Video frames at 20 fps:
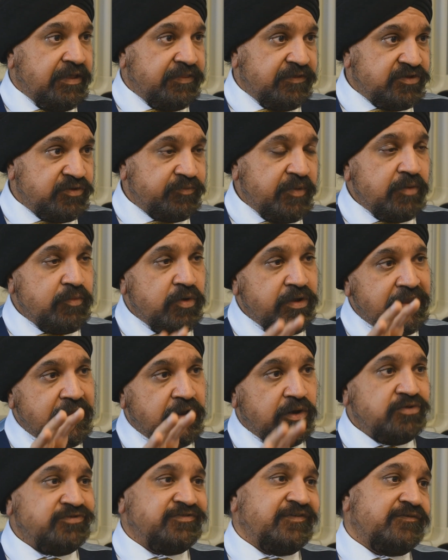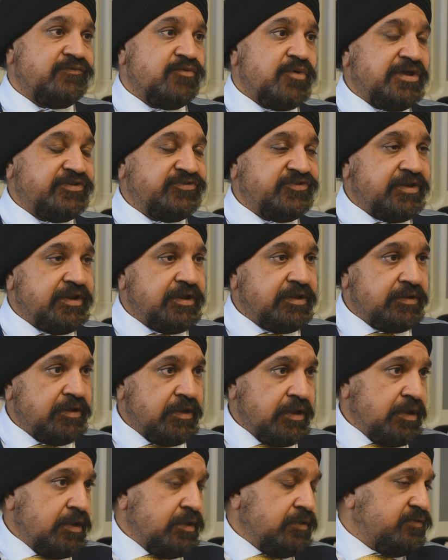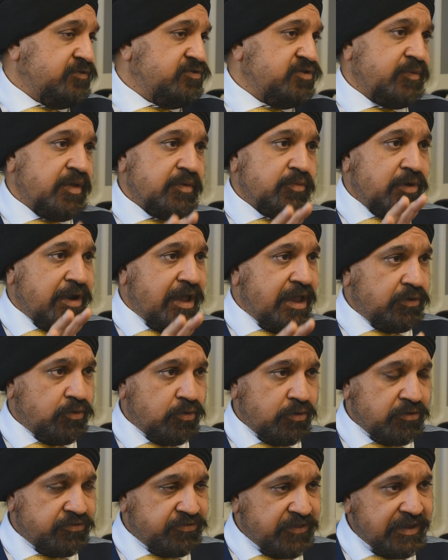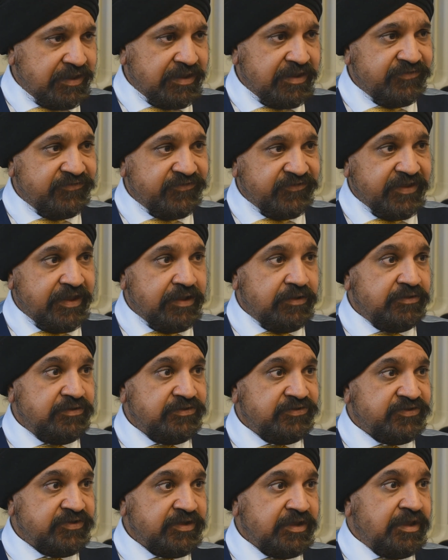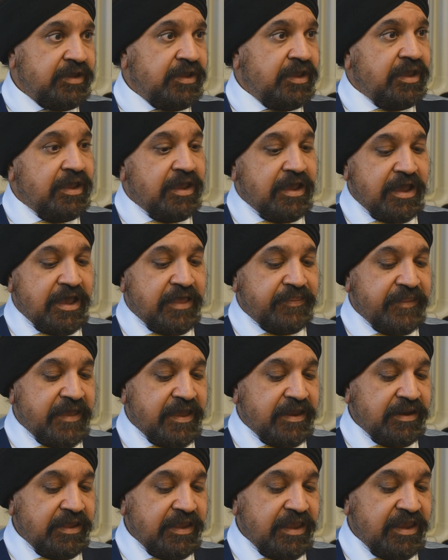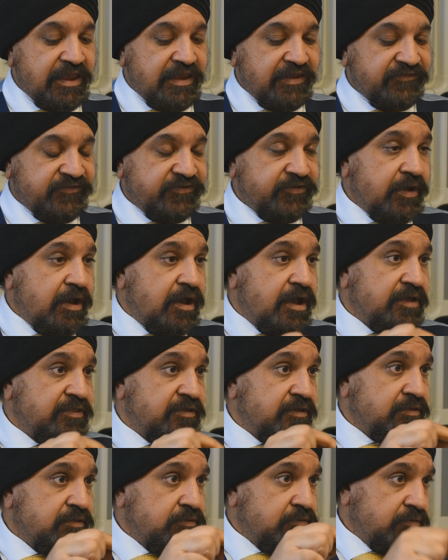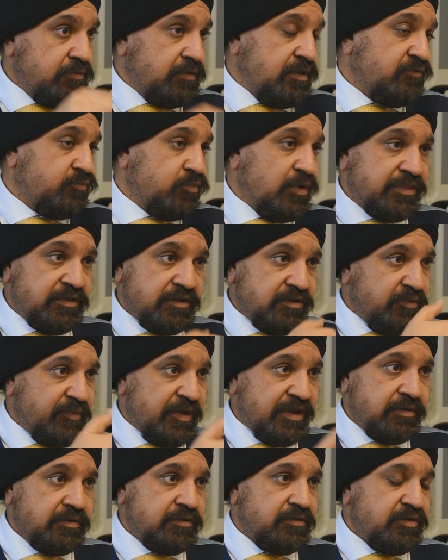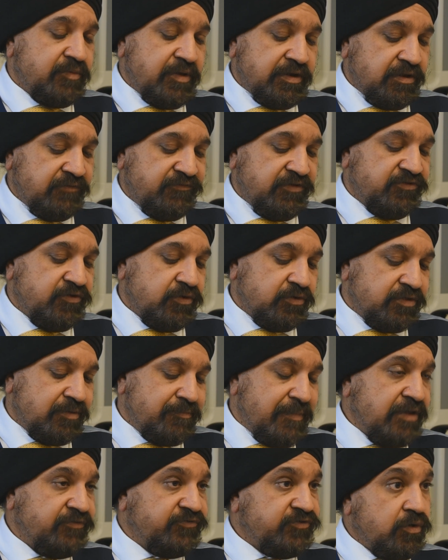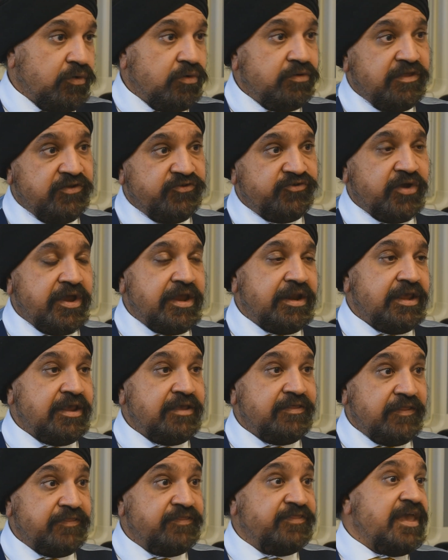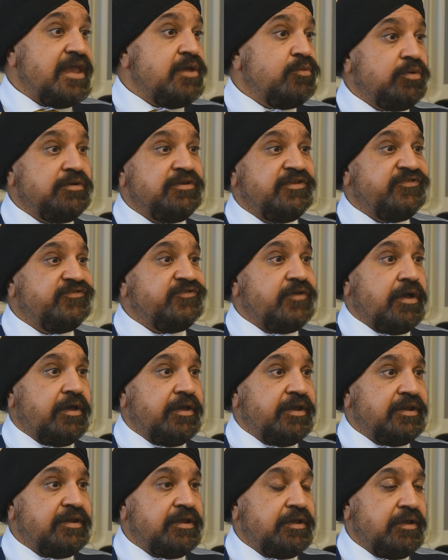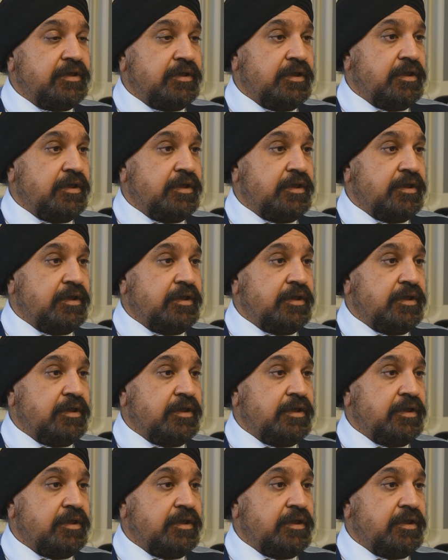and there's a bit more inclusive questioning, there's a bit more higher order thinking skills. And then it's either, depending if you're talking to the mentor or the trainee, then they will decide